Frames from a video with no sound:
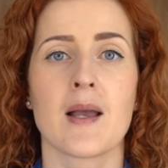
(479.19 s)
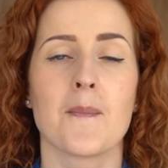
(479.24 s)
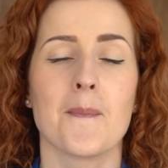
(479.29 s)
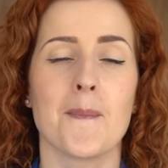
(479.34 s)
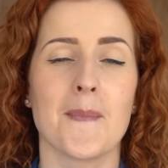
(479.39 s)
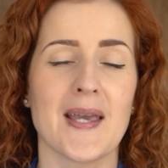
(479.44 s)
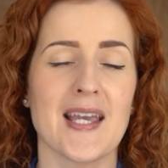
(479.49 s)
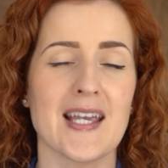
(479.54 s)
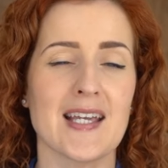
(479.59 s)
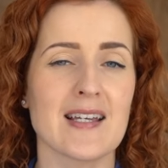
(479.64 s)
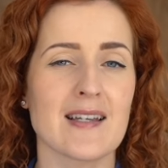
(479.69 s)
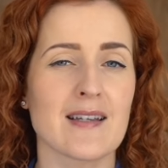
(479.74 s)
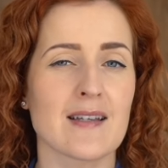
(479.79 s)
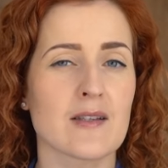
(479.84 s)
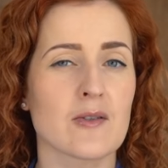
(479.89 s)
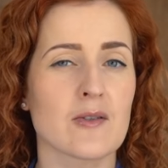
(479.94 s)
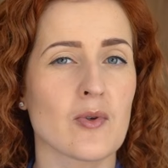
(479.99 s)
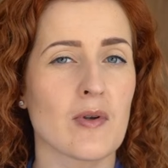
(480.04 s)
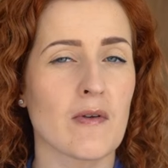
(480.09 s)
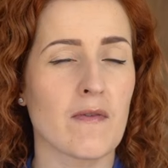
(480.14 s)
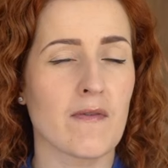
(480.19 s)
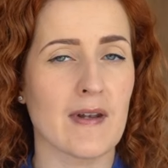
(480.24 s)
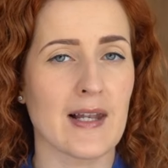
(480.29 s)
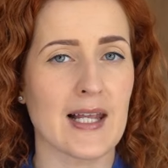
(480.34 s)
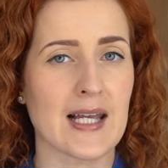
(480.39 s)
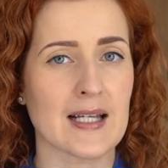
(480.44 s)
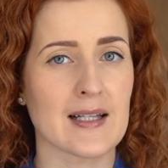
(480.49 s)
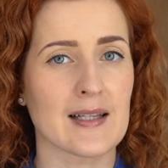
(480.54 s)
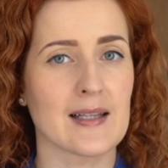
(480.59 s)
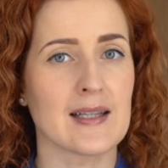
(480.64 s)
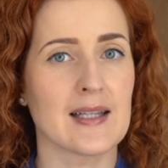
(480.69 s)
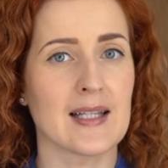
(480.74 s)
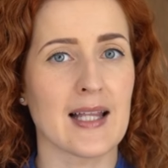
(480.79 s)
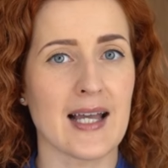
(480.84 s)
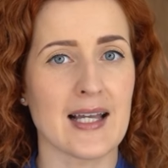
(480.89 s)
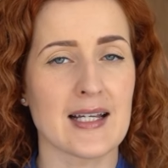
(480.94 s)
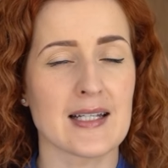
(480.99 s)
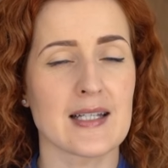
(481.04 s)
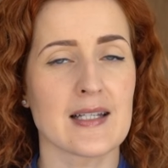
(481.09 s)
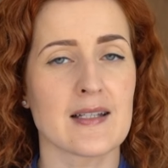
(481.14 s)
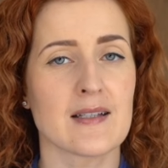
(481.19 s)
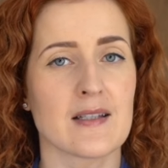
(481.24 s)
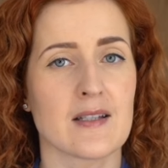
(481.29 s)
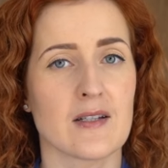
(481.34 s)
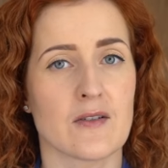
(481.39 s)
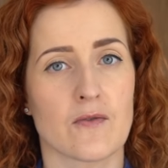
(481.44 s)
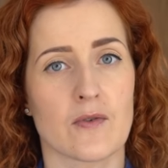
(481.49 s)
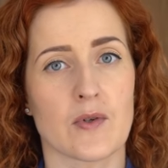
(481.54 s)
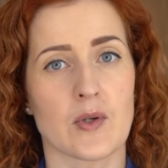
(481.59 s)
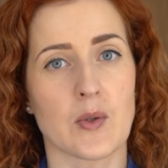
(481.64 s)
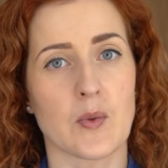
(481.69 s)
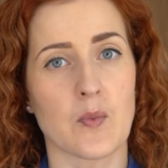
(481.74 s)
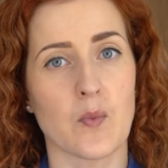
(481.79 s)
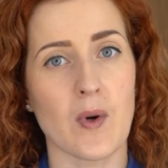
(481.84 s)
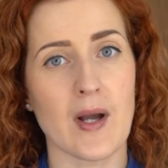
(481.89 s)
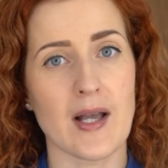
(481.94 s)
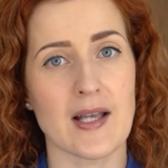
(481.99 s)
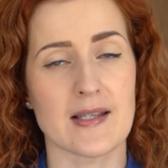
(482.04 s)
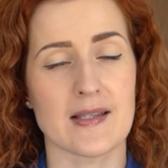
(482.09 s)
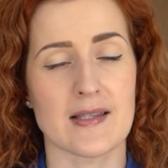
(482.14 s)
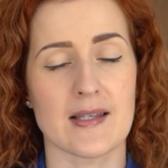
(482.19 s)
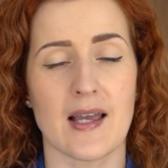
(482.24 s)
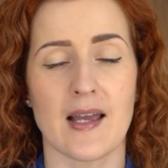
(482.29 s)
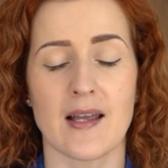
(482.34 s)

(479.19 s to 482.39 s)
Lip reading: making reflect light in different ways.